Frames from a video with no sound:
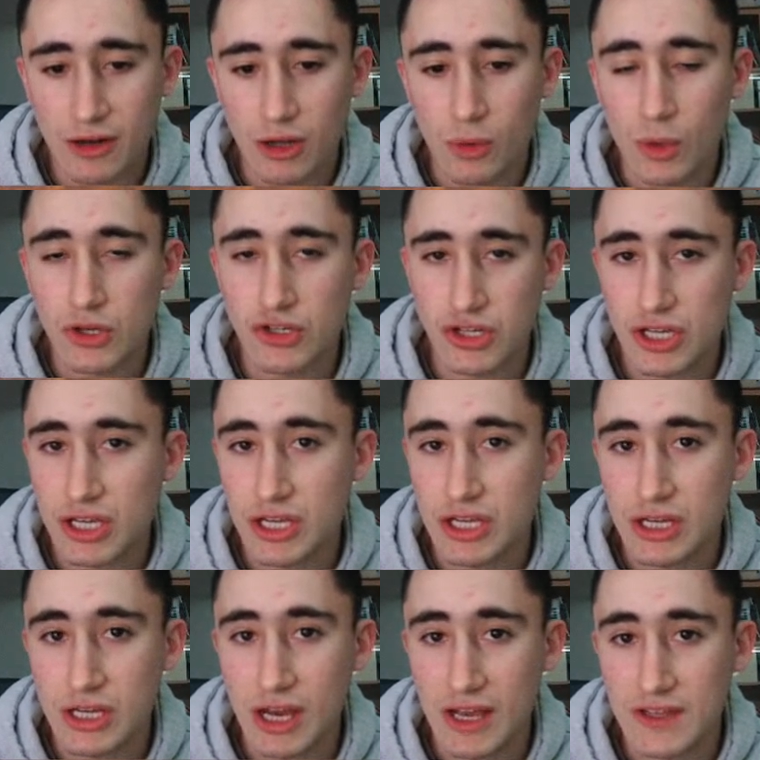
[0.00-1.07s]
which
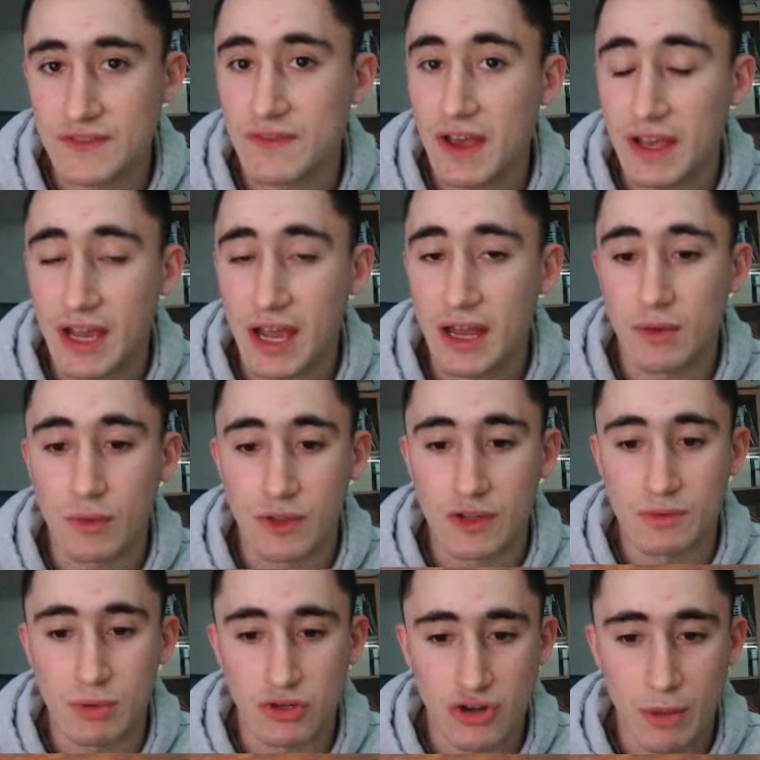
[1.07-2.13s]
he has vacated with his
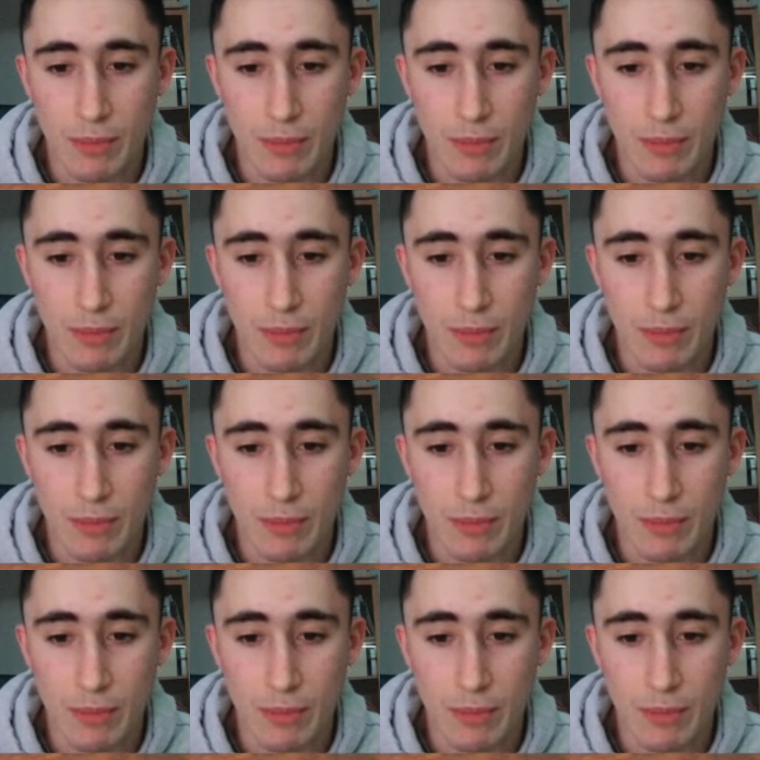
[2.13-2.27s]
bishop.